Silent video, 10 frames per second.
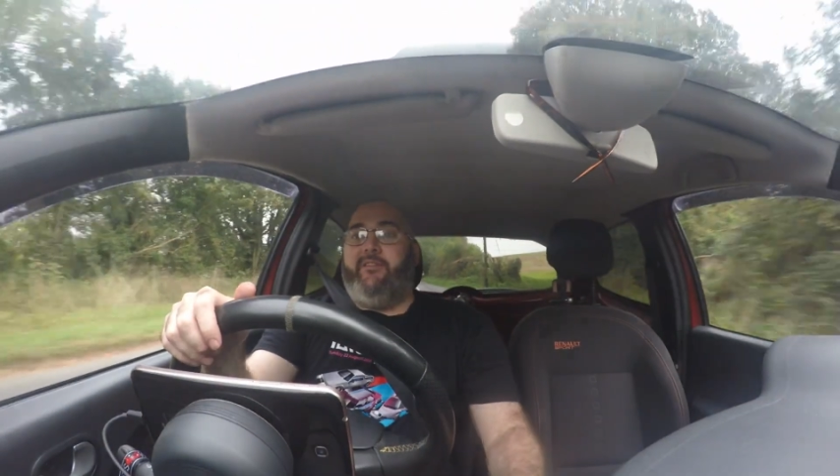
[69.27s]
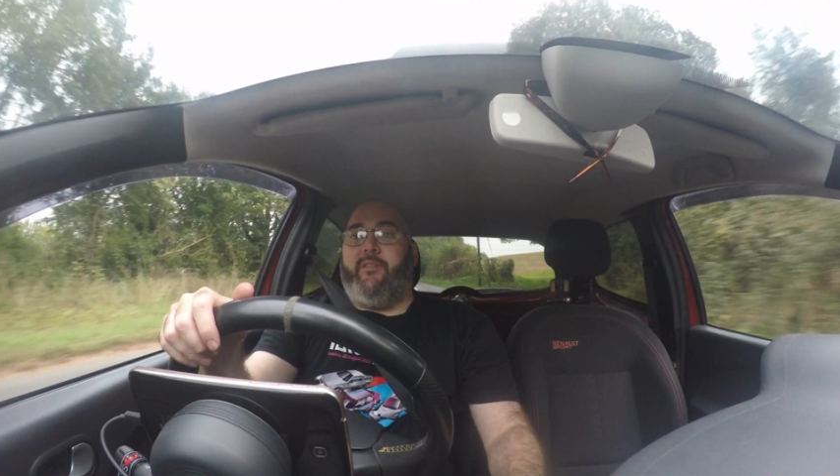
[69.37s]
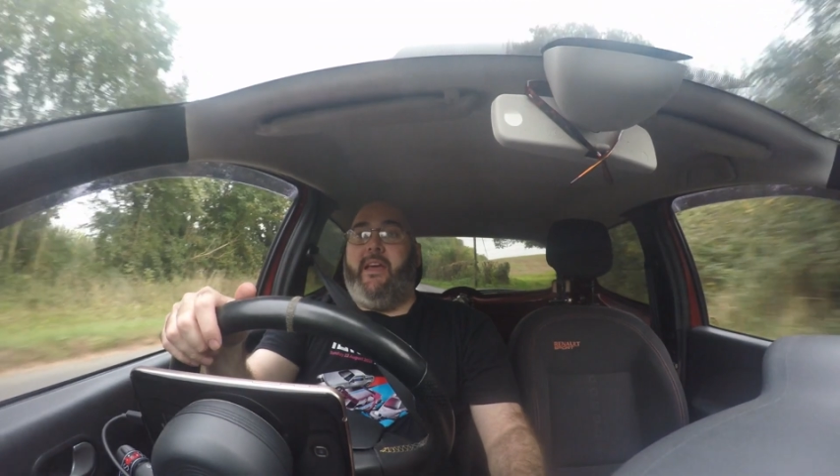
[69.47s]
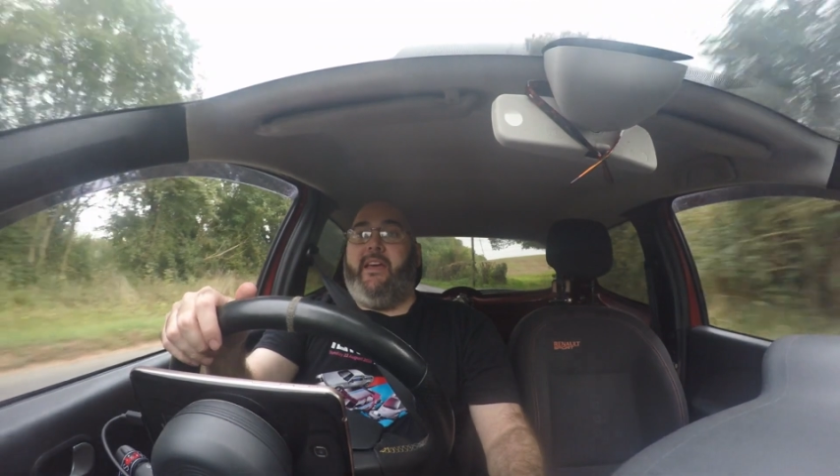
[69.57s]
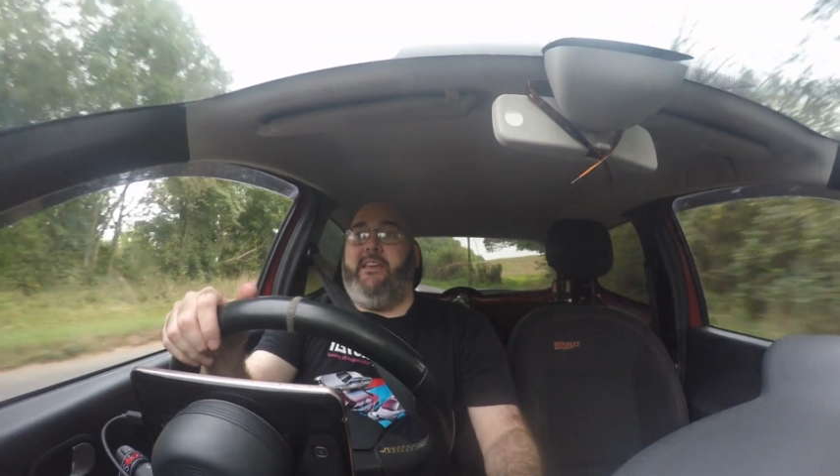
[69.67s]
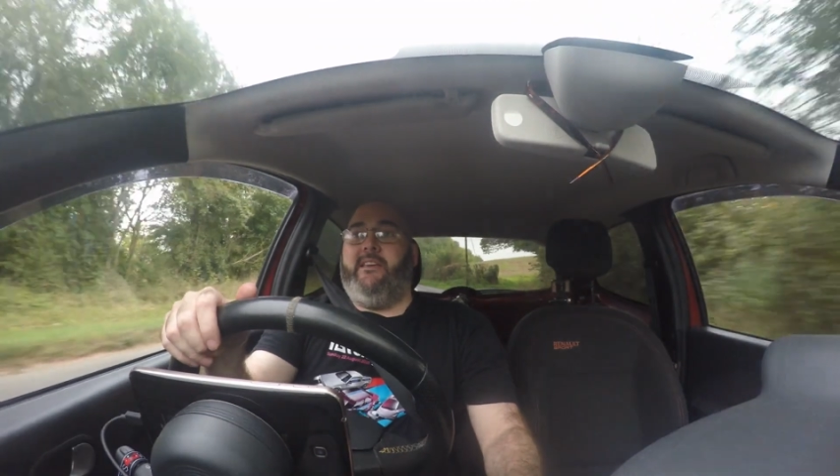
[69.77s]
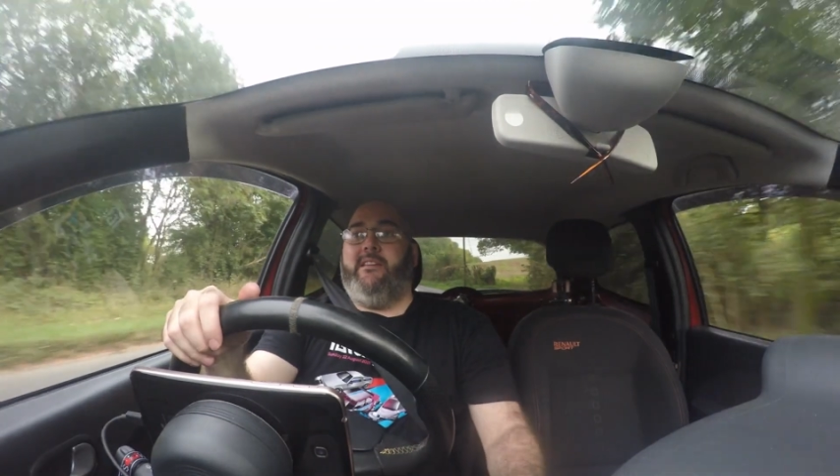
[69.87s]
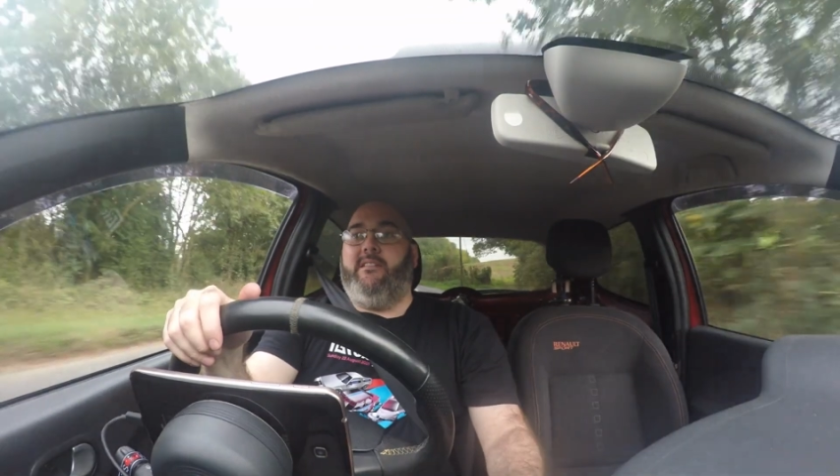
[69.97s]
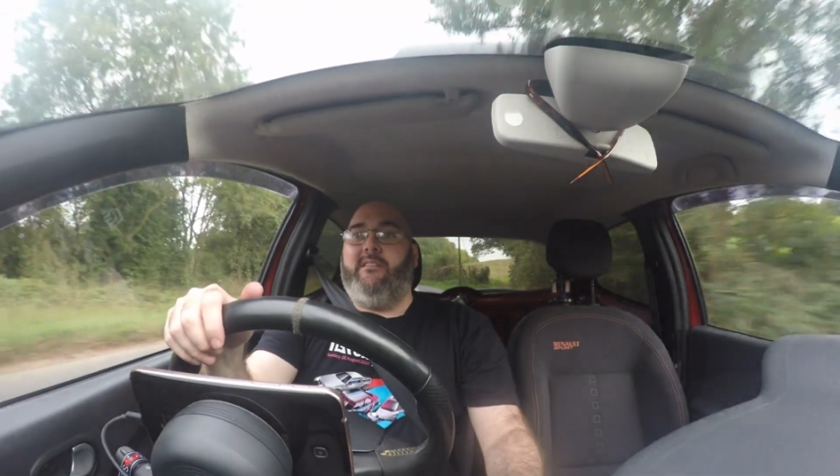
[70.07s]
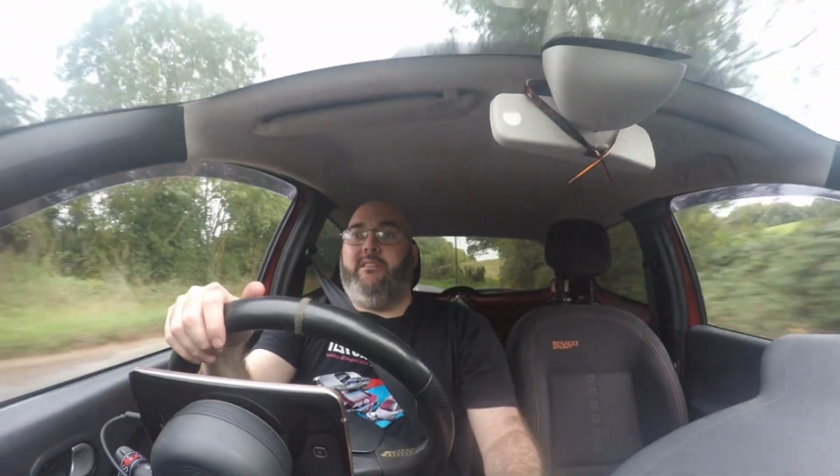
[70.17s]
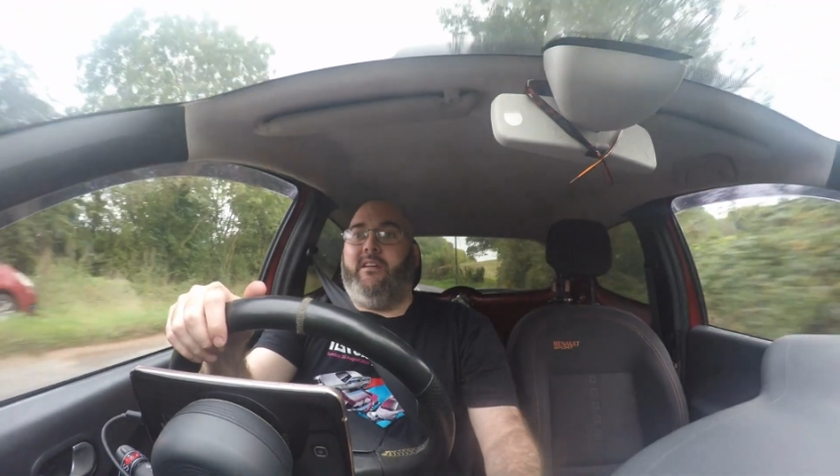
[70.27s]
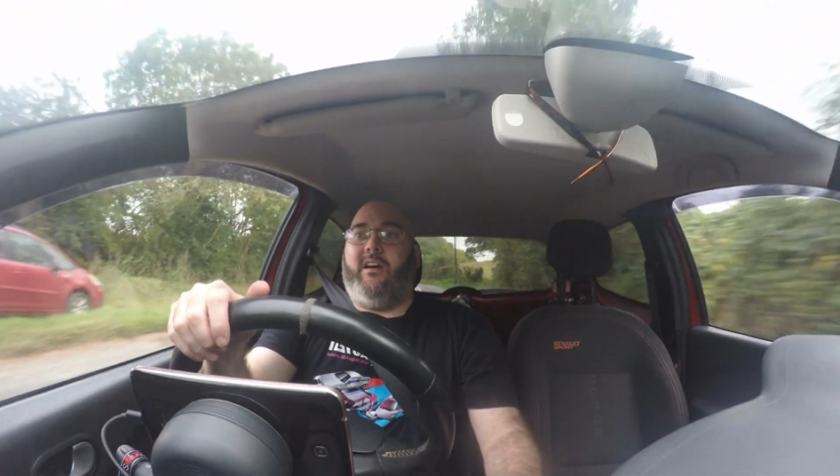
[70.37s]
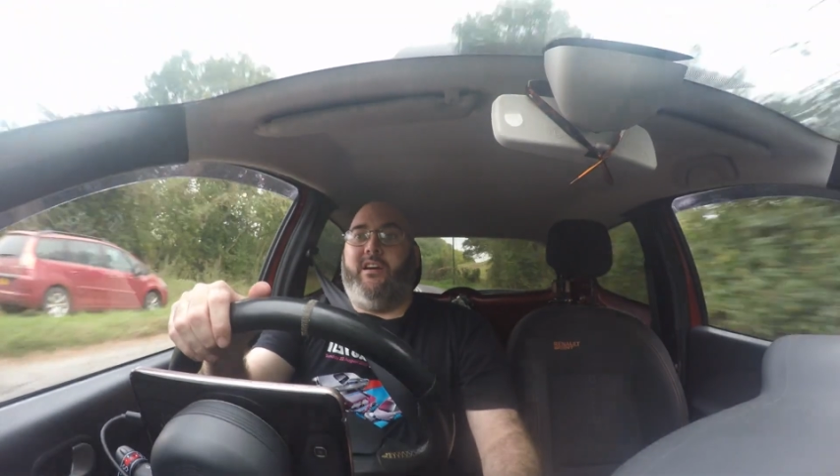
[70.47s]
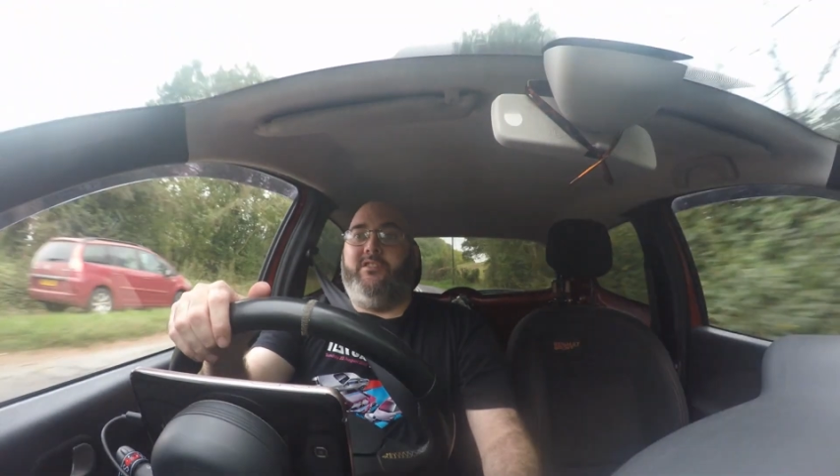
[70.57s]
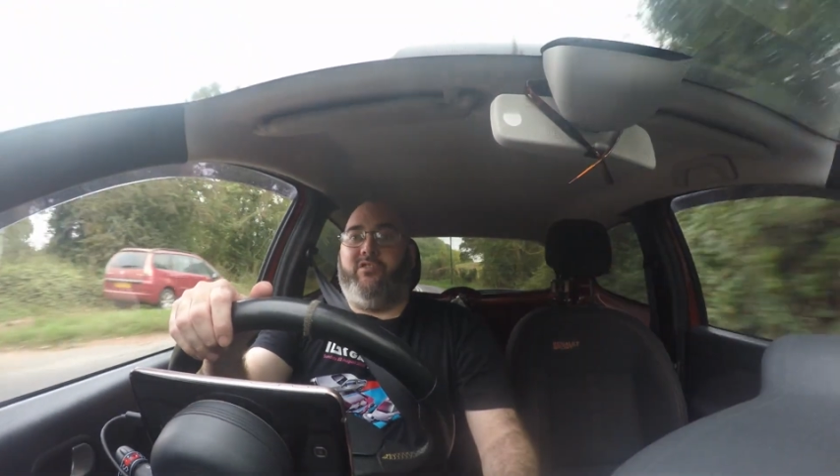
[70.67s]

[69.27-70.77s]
For me, I